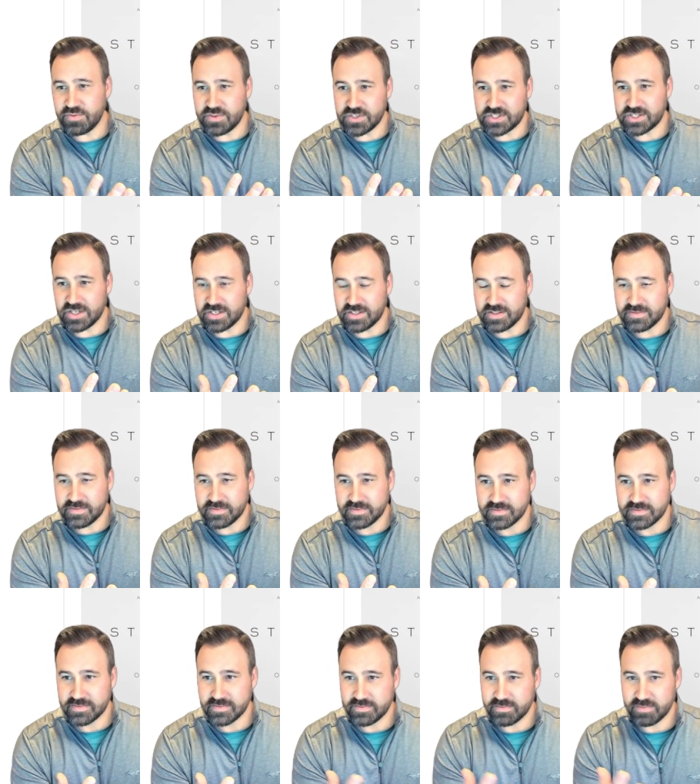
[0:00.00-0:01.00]
sudden,
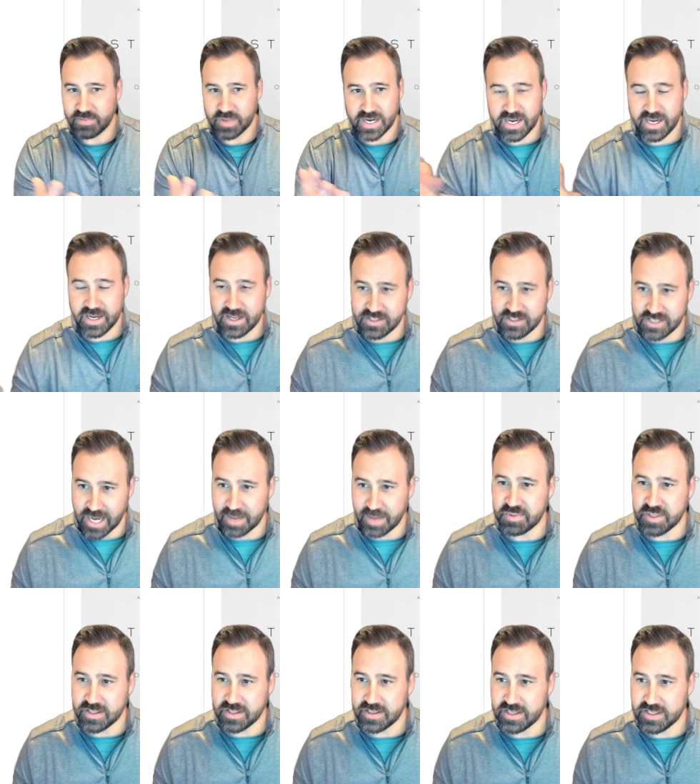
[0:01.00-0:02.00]
by
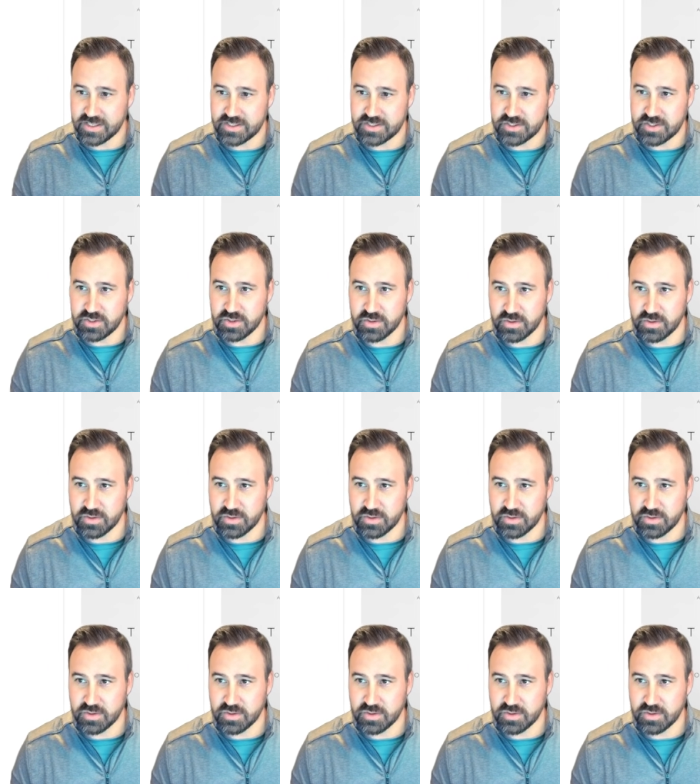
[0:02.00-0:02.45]
adopting these 2